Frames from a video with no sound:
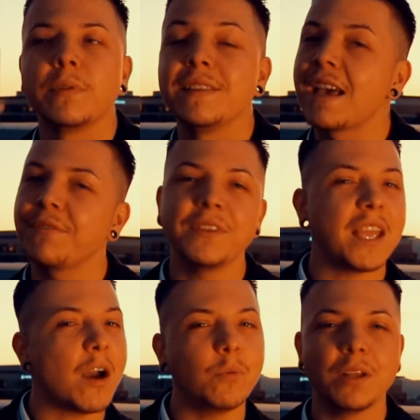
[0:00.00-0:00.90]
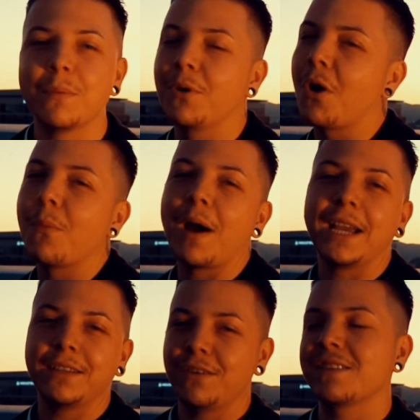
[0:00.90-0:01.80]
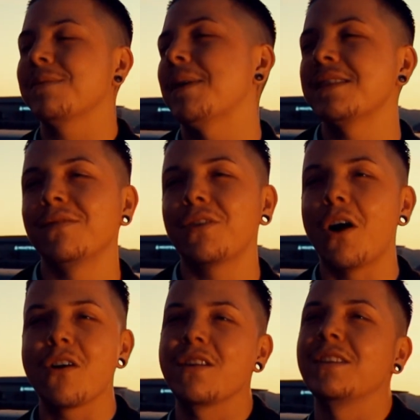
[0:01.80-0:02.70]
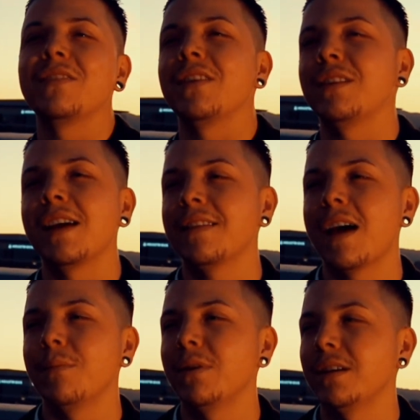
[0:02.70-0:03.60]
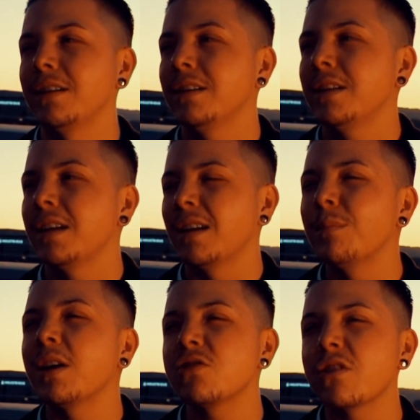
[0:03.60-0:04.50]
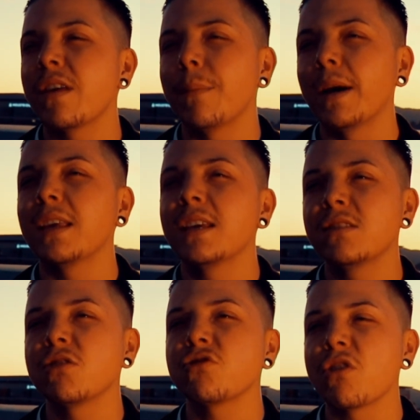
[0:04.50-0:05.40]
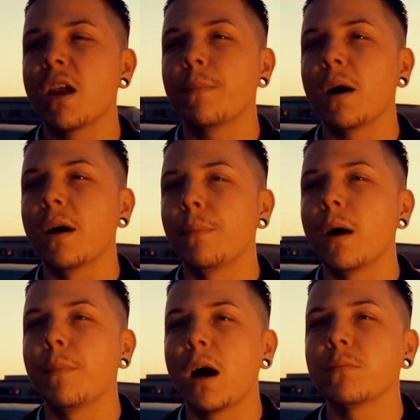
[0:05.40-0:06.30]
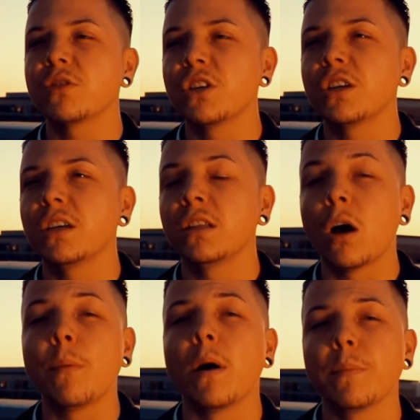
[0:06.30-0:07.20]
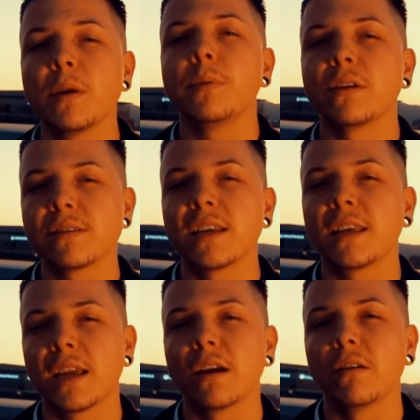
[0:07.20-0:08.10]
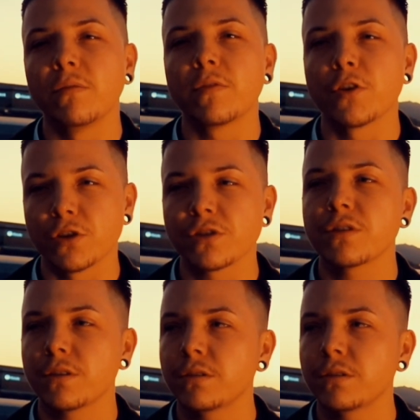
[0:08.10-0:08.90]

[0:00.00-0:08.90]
But definitely I wouldn't go buy no expensive car or anything like that, but make sure that my kids are straight, my mom's good, and all my people are taken care of first.